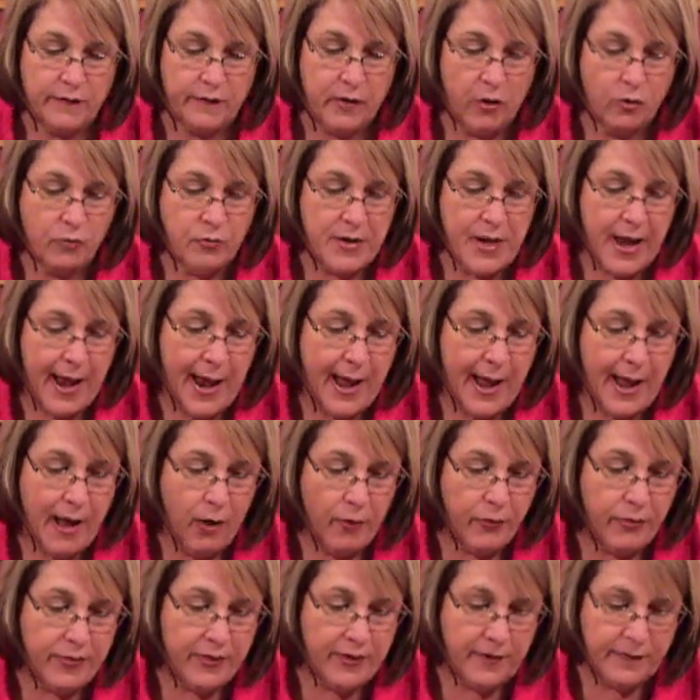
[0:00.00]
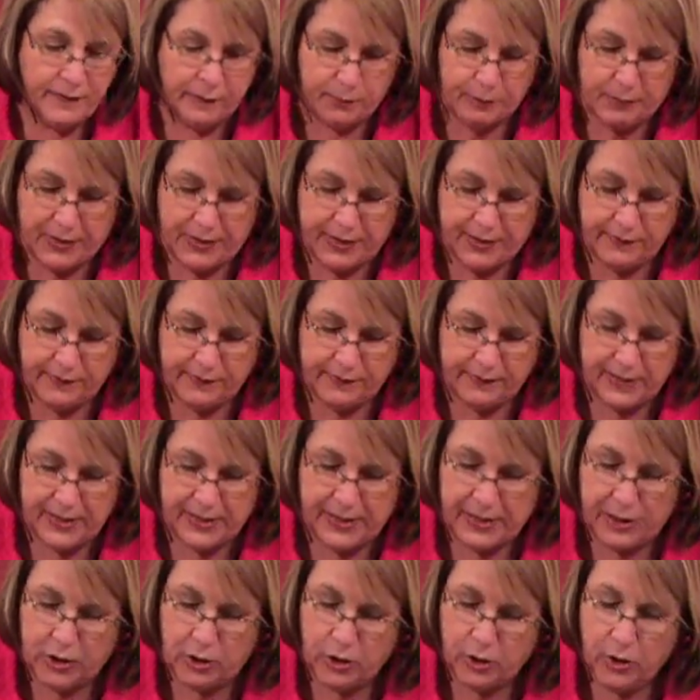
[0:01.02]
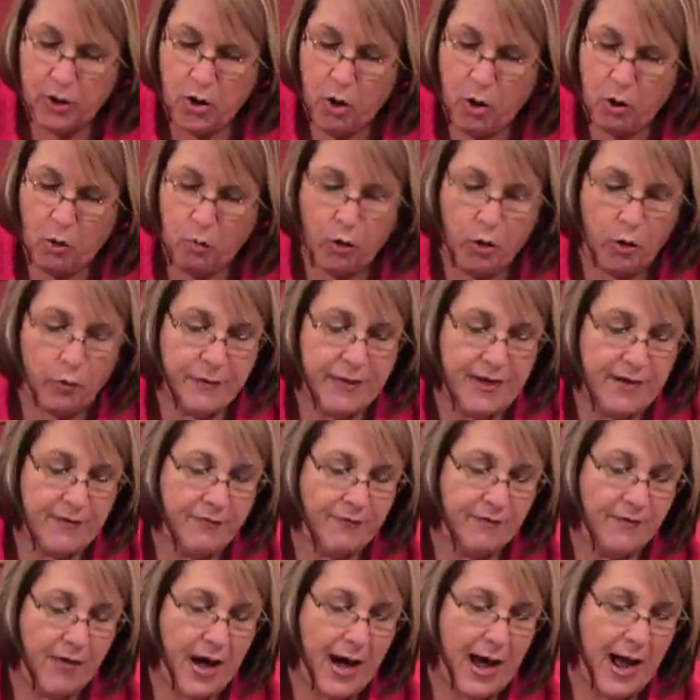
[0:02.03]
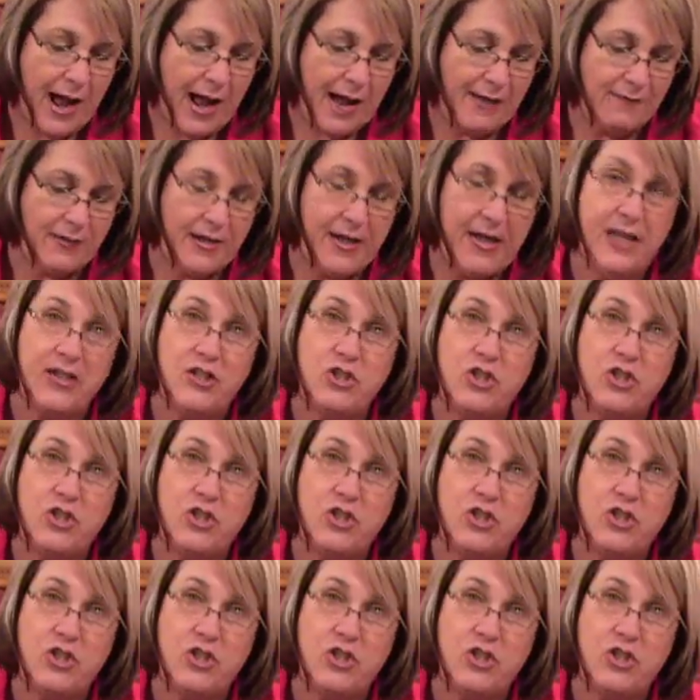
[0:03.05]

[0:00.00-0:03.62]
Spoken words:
So now this piece here will be 5